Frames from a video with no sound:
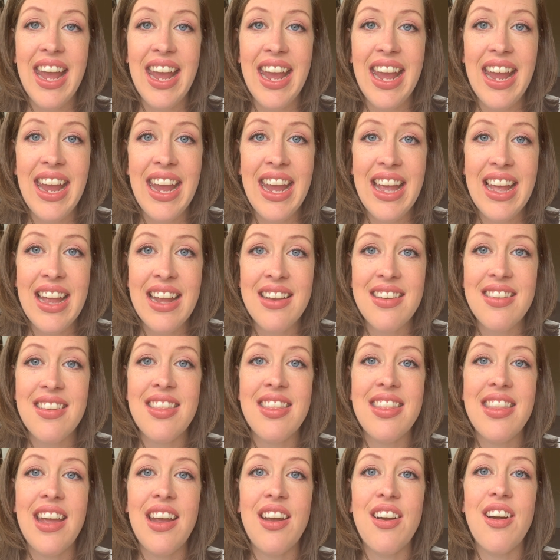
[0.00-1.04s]
and
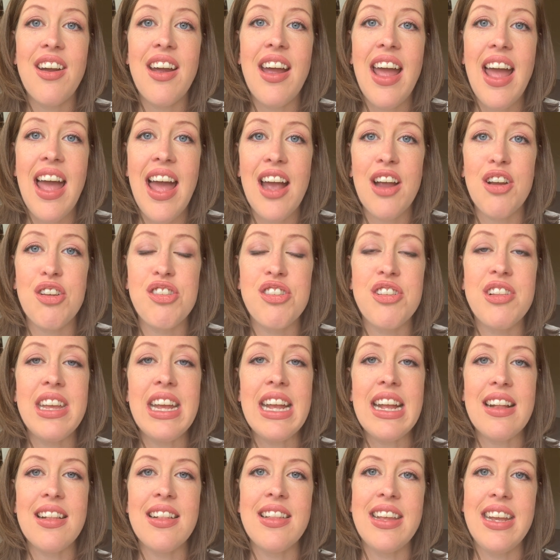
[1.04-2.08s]
they're
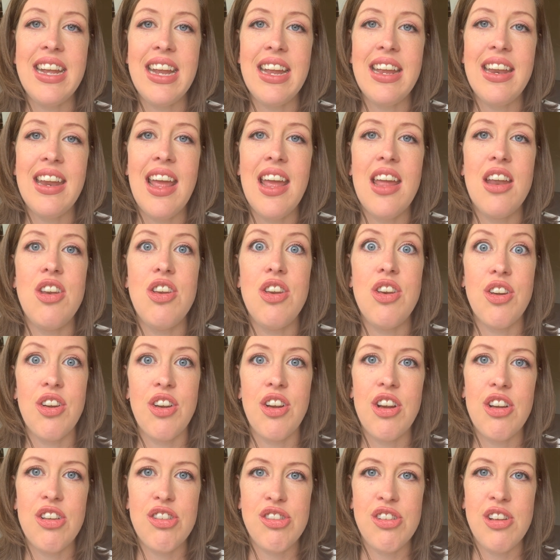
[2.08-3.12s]
actually clean and
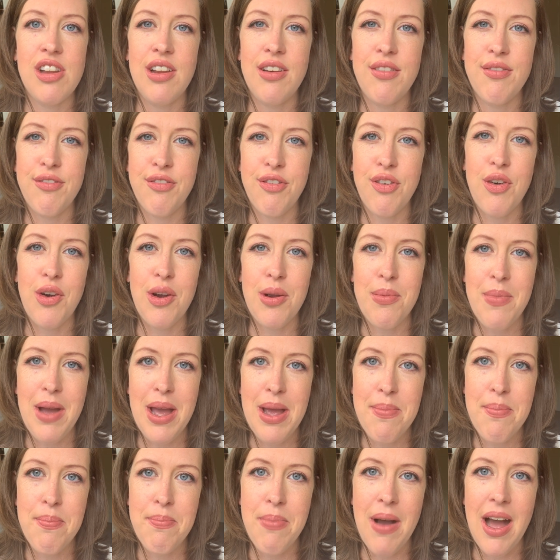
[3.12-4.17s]
nourishing for
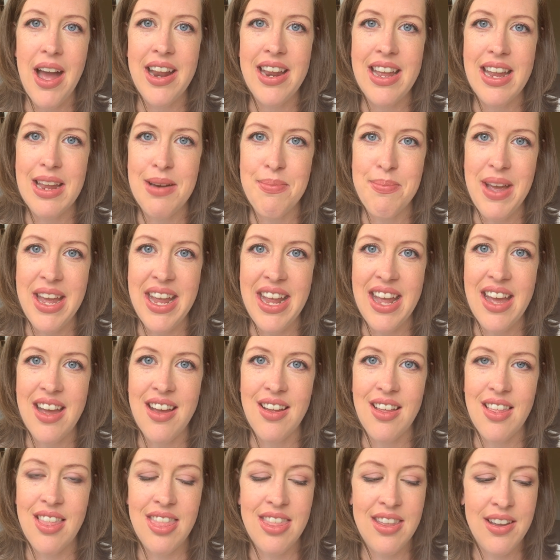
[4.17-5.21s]
my body and my
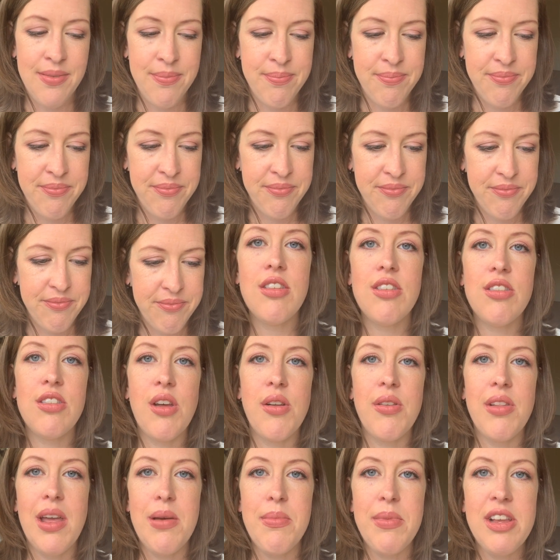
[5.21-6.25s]
health.
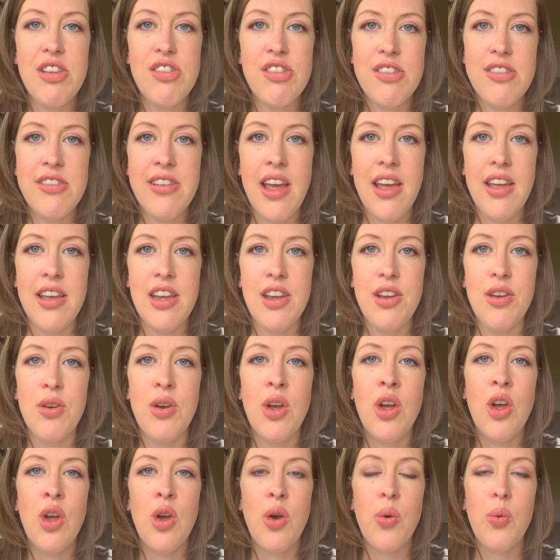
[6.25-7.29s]
So let me just tell you,
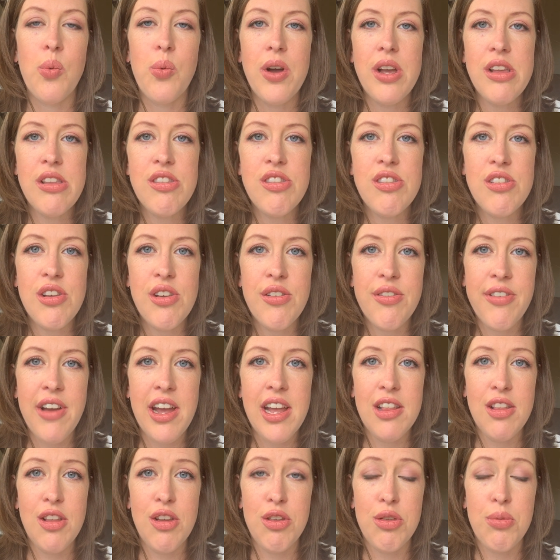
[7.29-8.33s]
once you
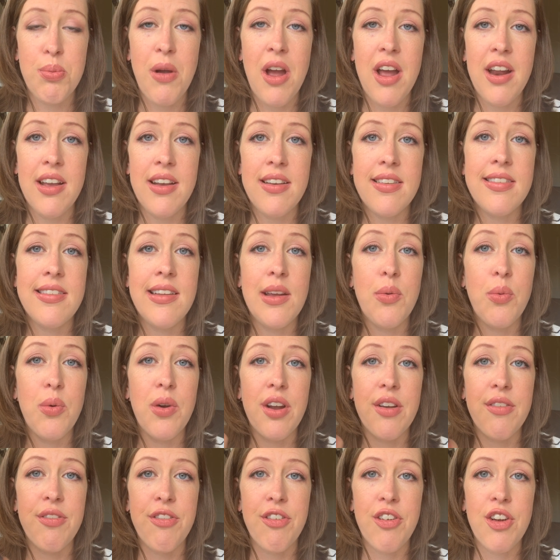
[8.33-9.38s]
find those products that
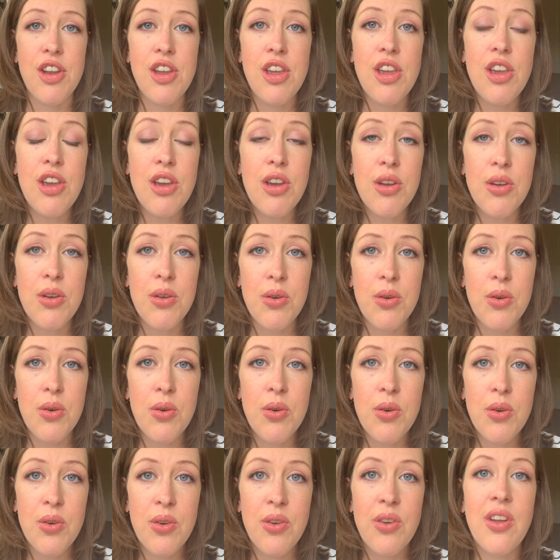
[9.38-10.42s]
work for
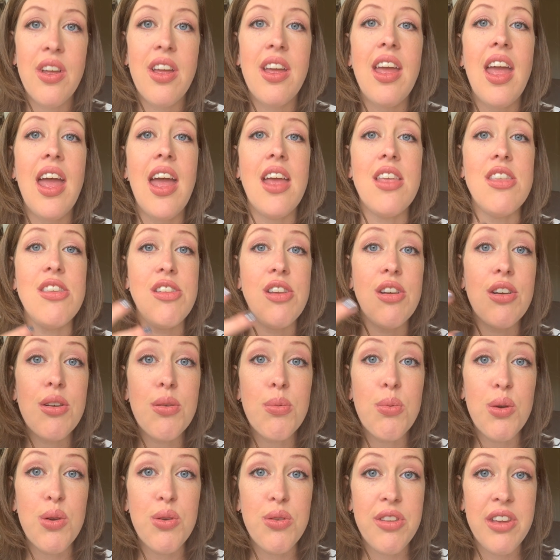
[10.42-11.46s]
you and your
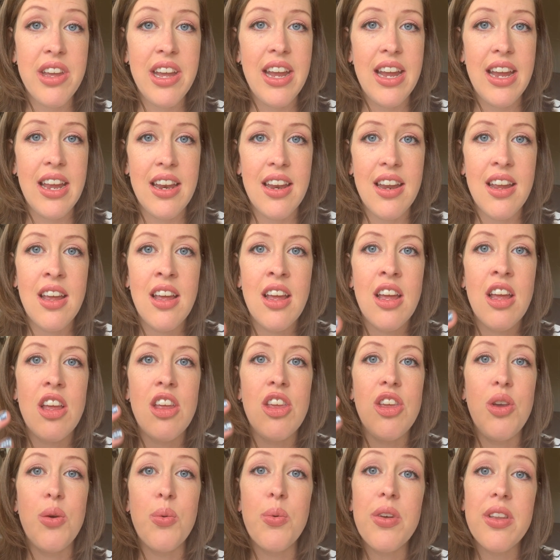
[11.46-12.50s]
routine,
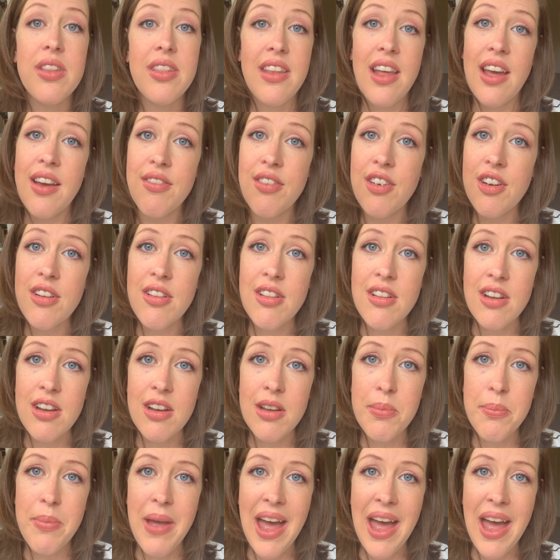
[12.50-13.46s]
you will never look